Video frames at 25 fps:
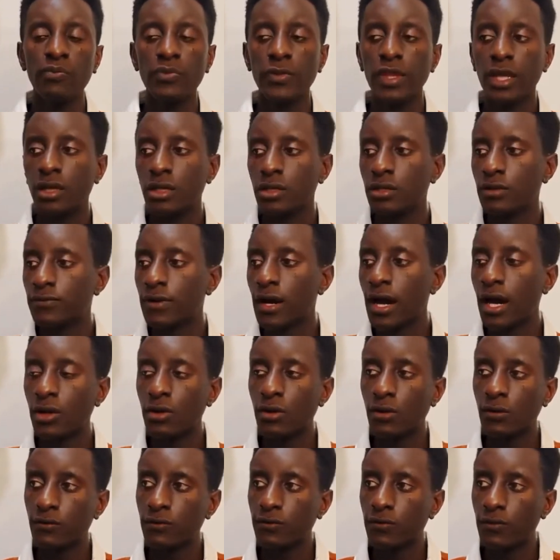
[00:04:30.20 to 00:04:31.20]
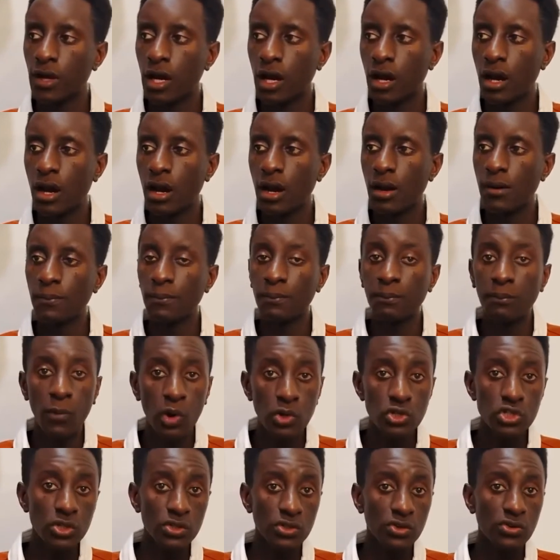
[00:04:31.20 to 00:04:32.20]
You've heard of
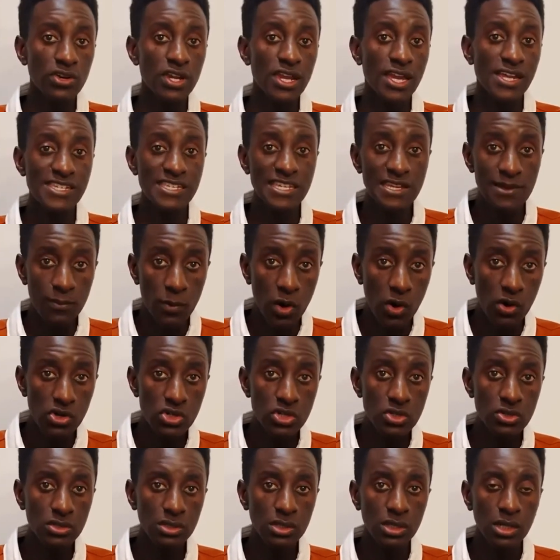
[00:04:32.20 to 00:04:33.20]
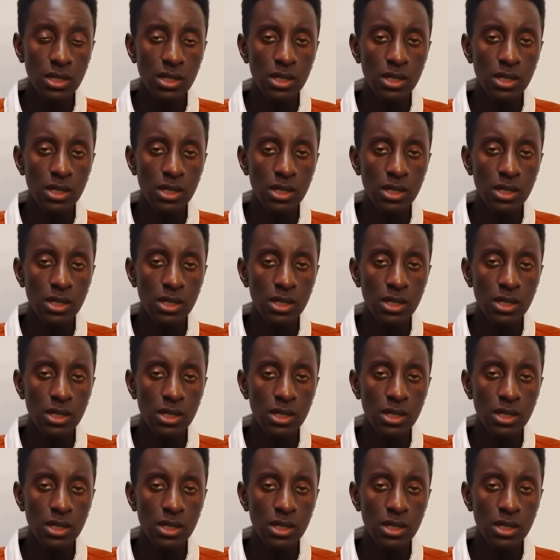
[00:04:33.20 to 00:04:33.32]
motion creates emotion.